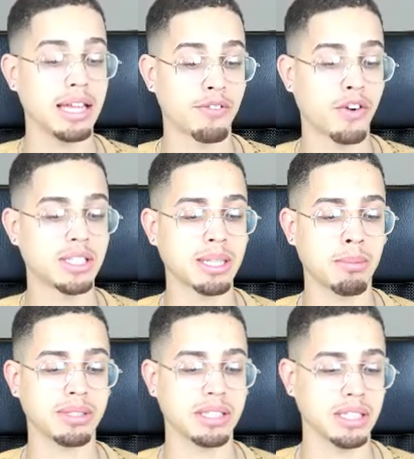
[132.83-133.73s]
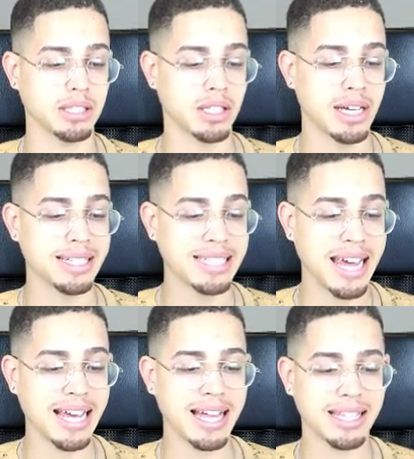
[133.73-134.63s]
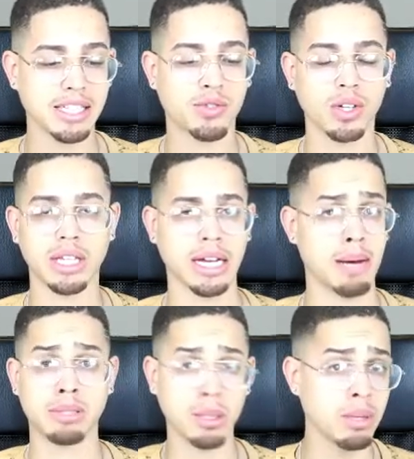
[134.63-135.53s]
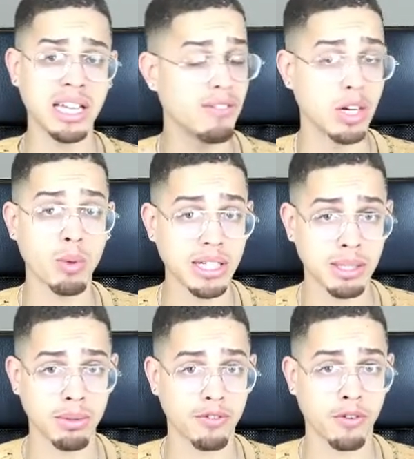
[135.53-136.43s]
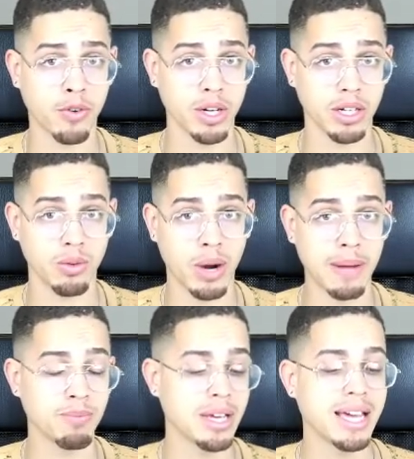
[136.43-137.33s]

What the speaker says: And the first step is this: take this free thing. I'm simply giving away something for free, right?